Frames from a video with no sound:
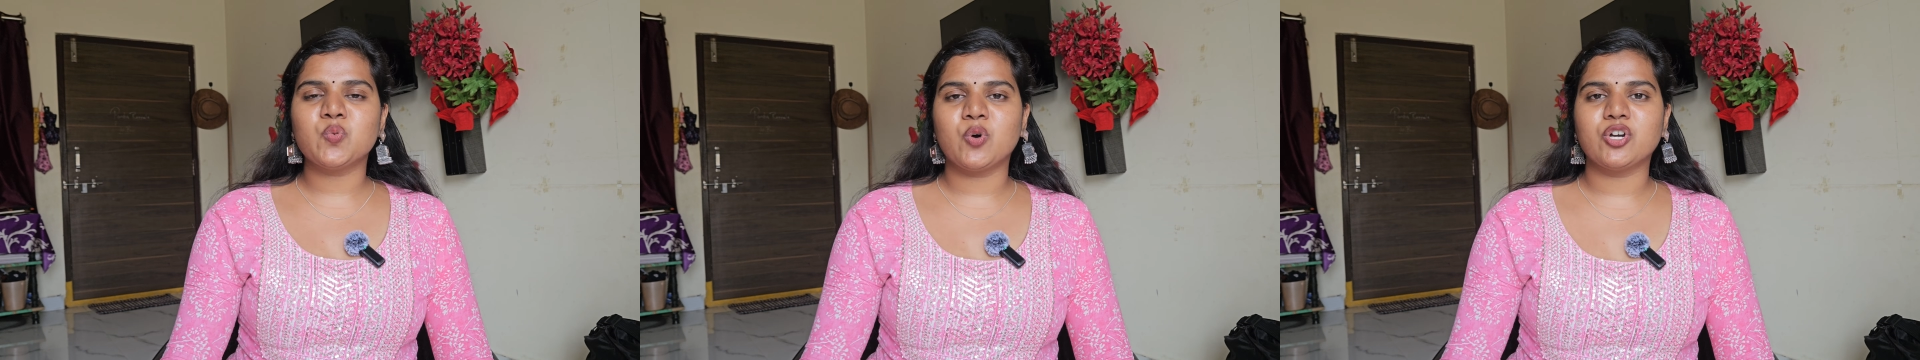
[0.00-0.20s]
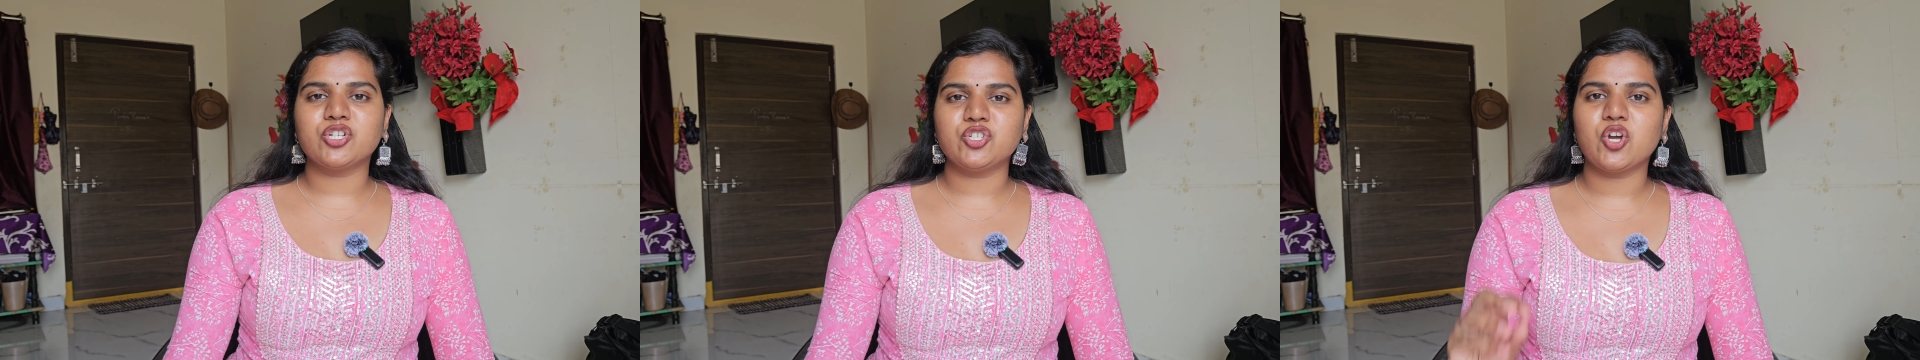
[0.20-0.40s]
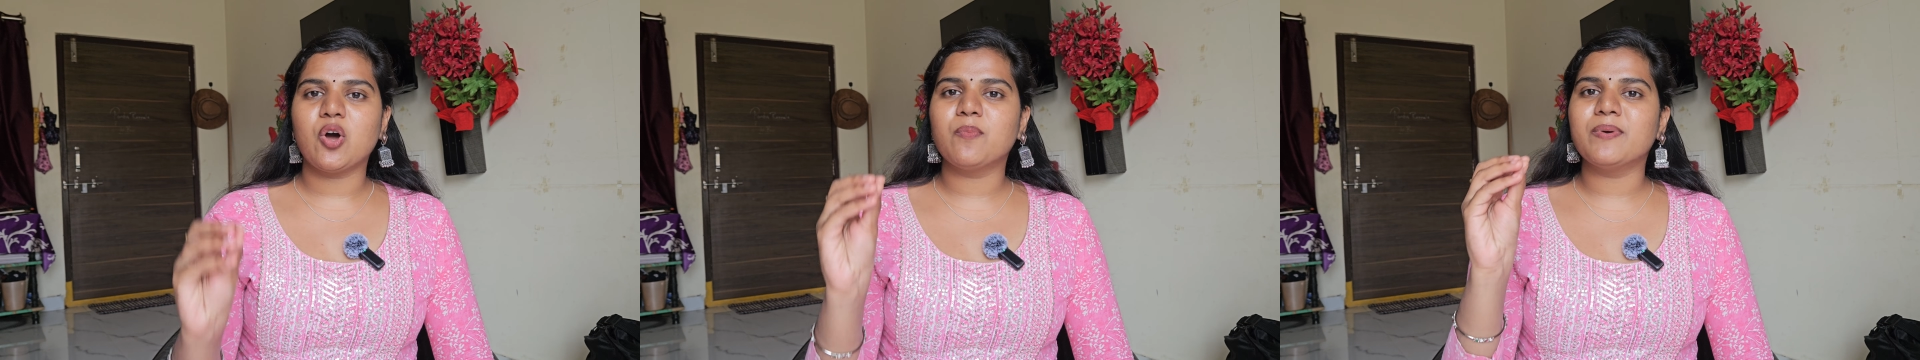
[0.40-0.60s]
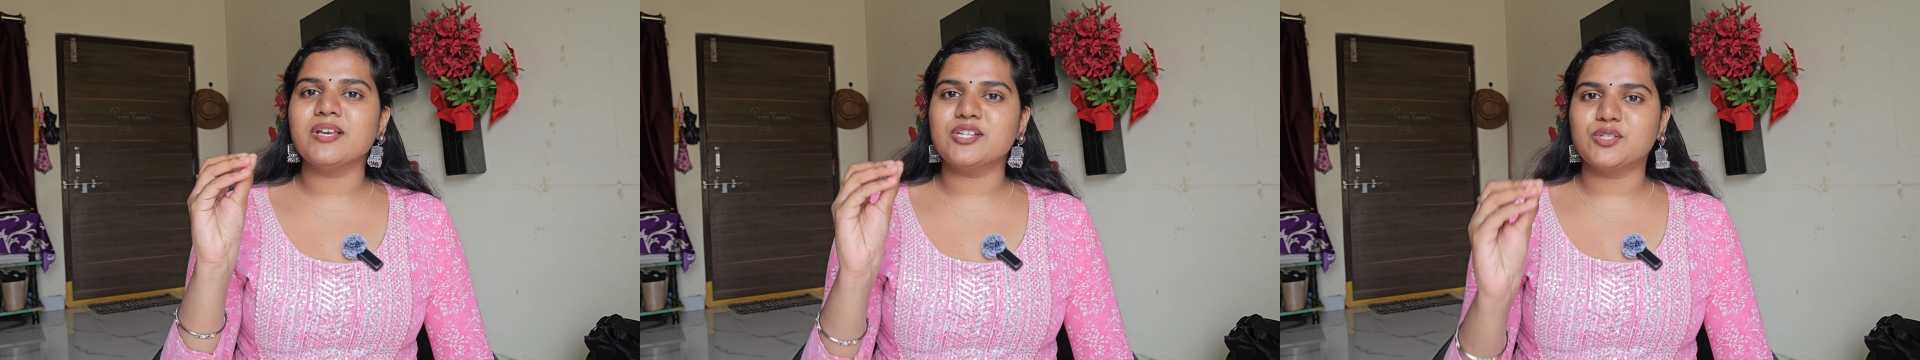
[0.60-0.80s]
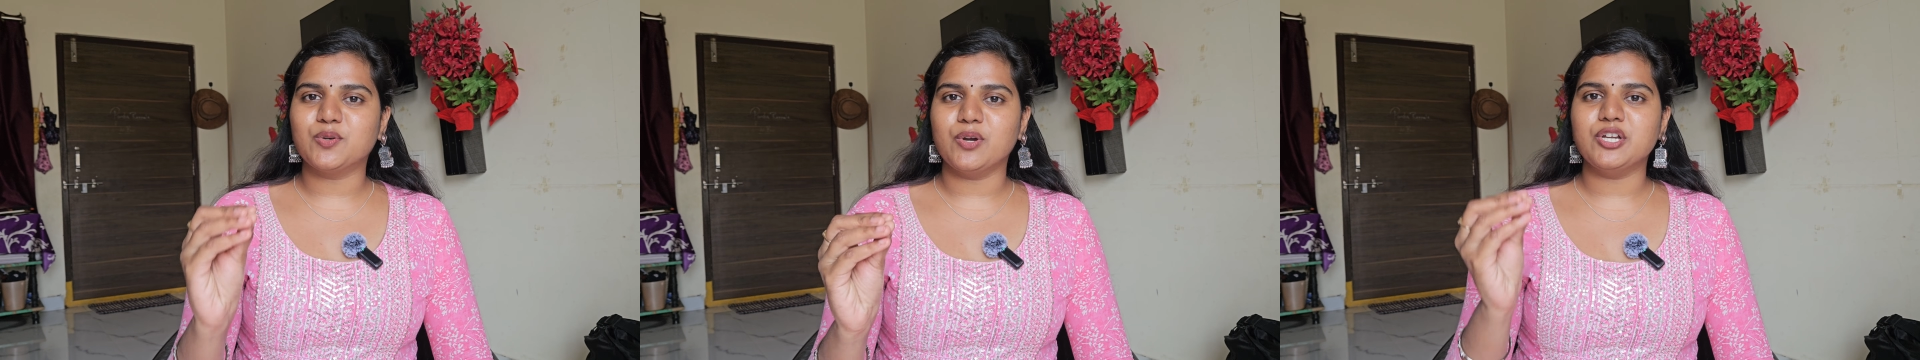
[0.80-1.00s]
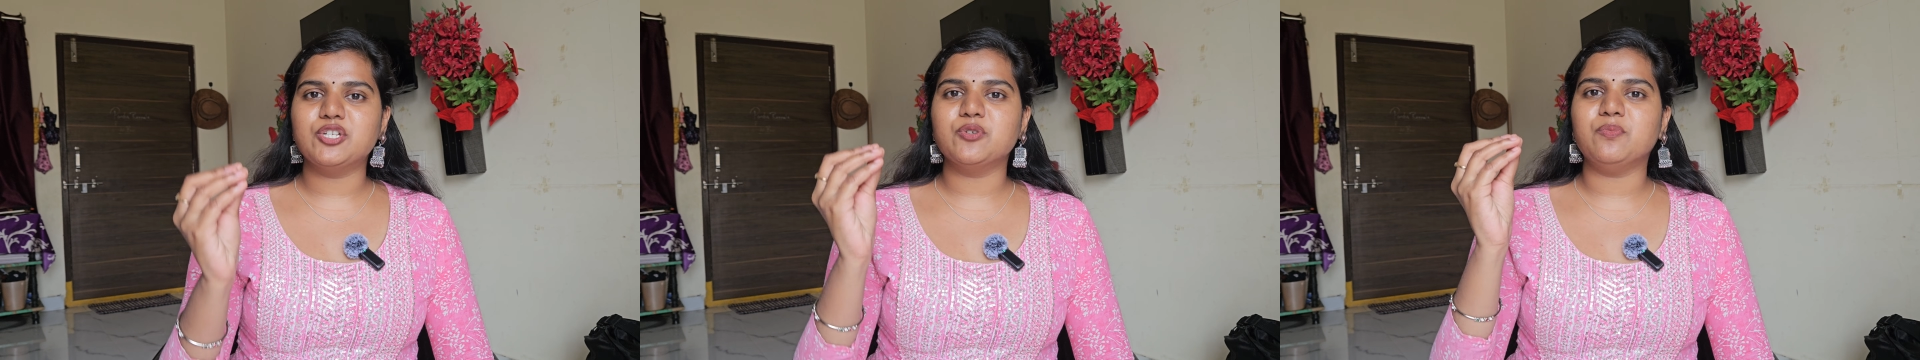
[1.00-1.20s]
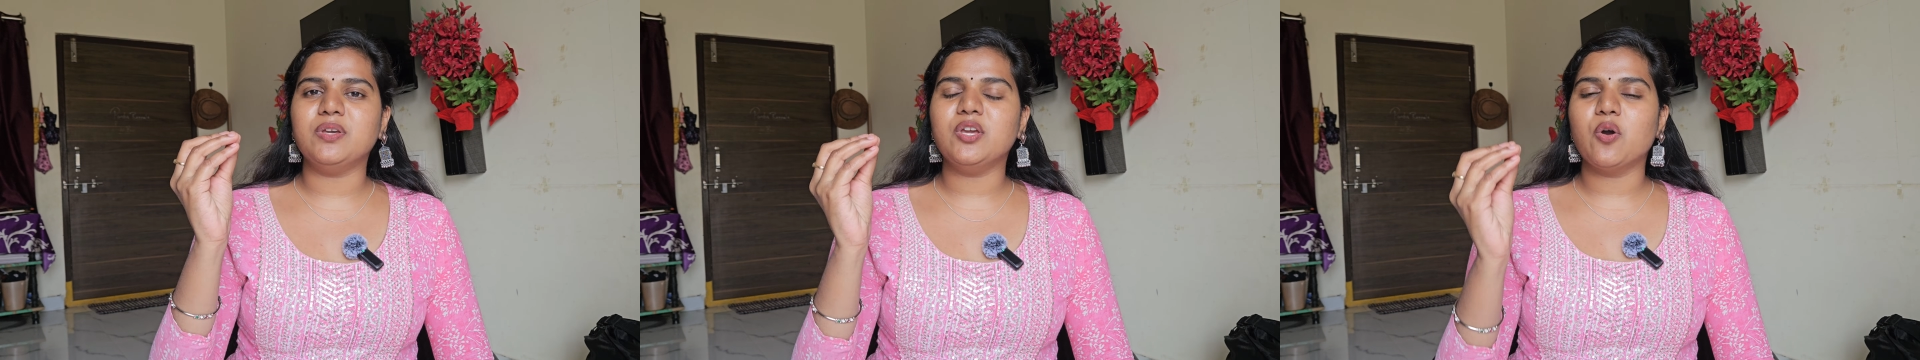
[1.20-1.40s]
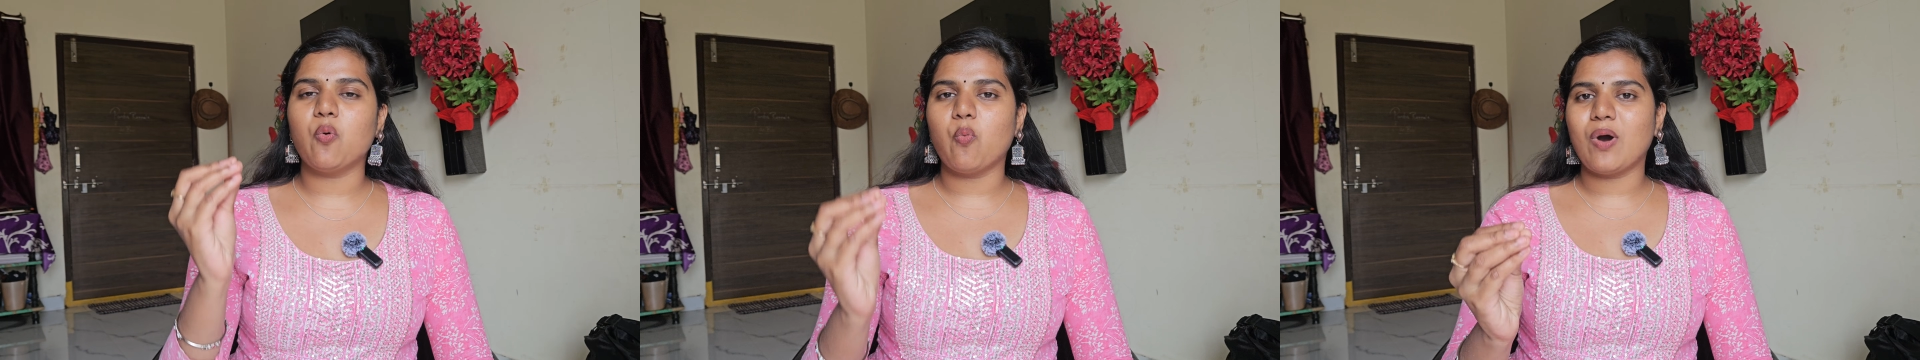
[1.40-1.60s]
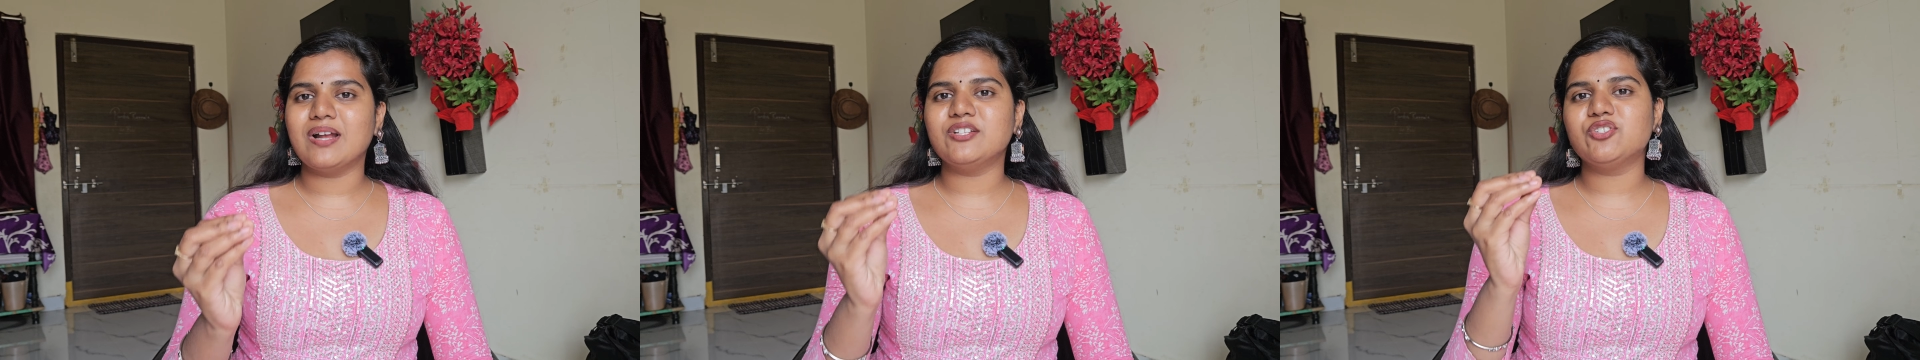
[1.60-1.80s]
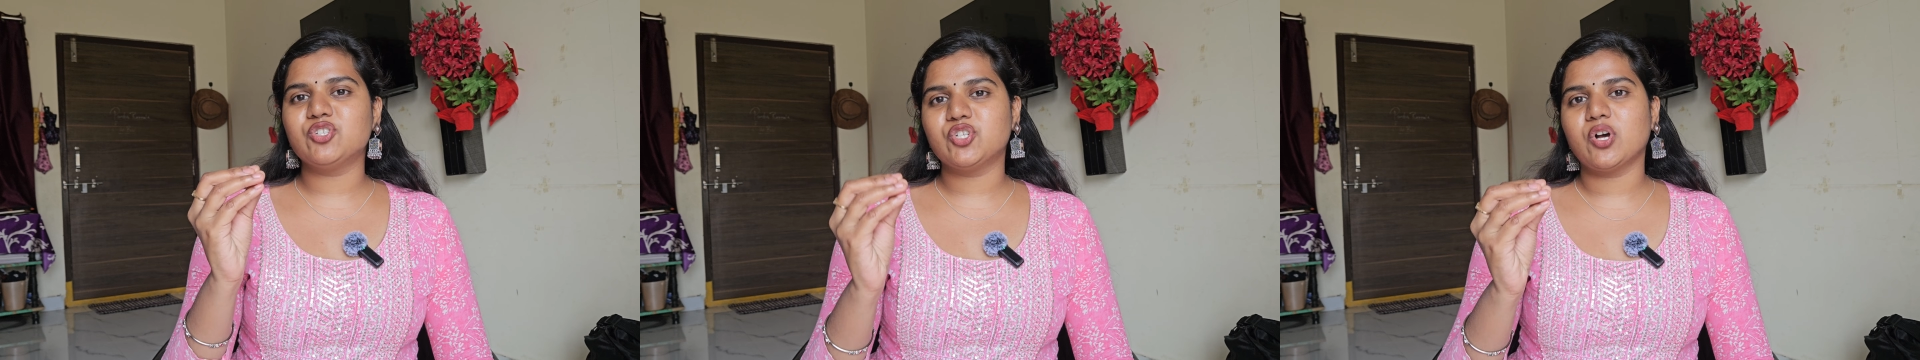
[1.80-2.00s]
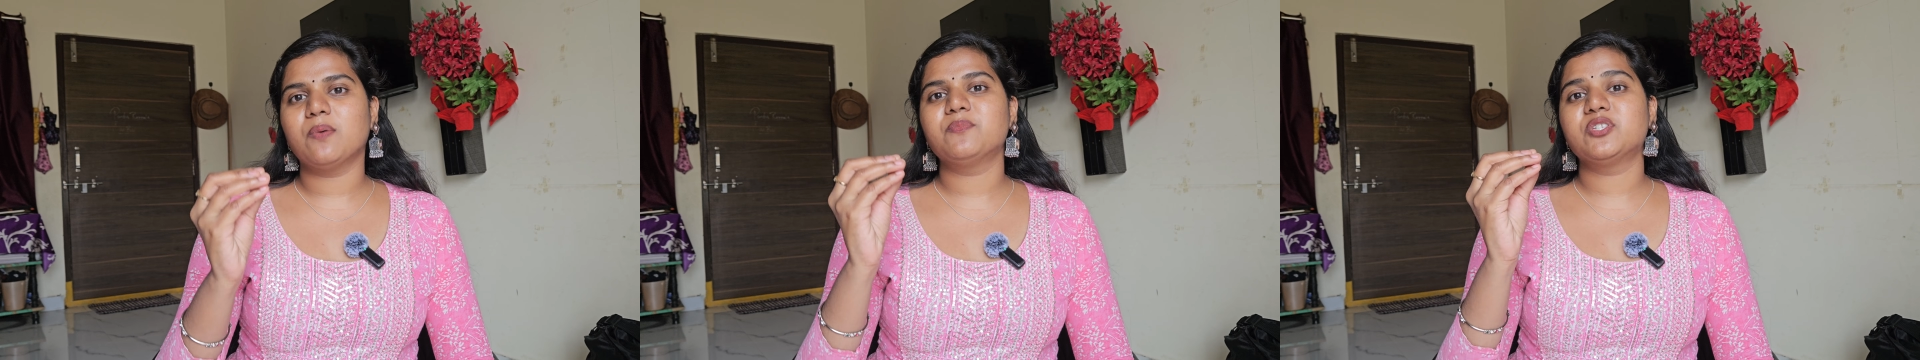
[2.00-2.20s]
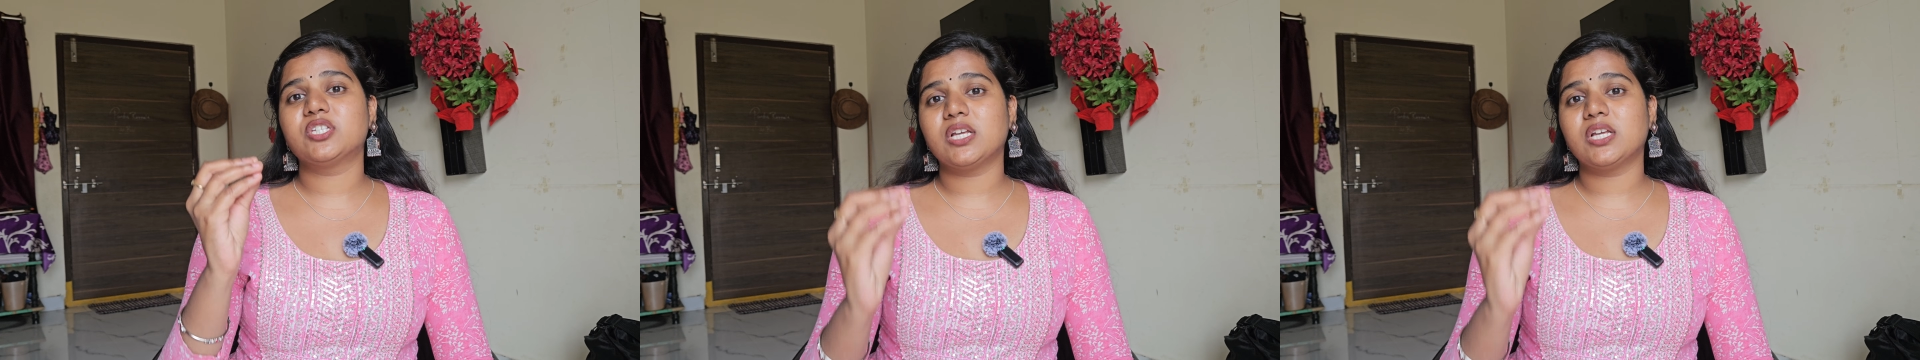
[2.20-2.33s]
this workshop is going to be a one-stop